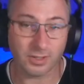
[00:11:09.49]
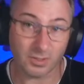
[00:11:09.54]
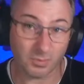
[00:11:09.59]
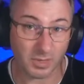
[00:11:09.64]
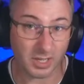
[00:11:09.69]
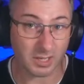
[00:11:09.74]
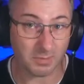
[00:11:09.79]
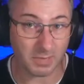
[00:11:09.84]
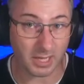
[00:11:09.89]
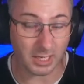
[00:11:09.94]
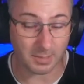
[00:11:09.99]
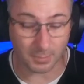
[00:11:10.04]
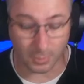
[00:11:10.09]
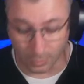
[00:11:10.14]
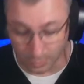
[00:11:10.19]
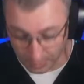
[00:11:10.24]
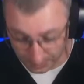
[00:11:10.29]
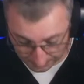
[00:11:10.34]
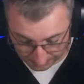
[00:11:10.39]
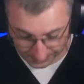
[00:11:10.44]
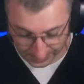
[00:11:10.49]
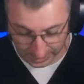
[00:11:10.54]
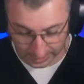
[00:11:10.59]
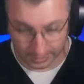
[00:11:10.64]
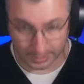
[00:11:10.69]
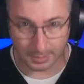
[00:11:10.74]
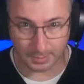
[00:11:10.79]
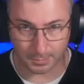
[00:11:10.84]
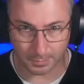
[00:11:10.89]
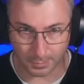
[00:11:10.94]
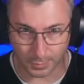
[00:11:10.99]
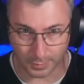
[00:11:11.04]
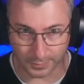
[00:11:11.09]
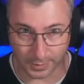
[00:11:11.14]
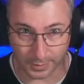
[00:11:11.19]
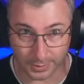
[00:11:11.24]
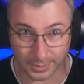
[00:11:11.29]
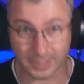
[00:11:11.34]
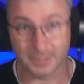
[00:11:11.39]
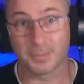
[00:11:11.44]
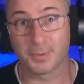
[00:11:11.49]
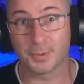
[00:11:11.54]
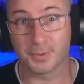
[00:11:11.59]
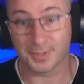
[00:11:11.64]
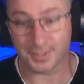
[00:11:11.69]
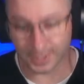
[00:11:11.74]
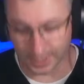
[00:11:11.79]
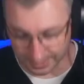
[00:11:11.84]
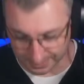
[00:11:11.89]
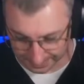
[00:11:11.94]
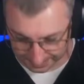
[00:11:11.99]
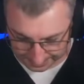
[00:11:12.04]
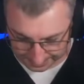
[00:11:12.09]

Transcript: we can make more. Moving on to the important stuff.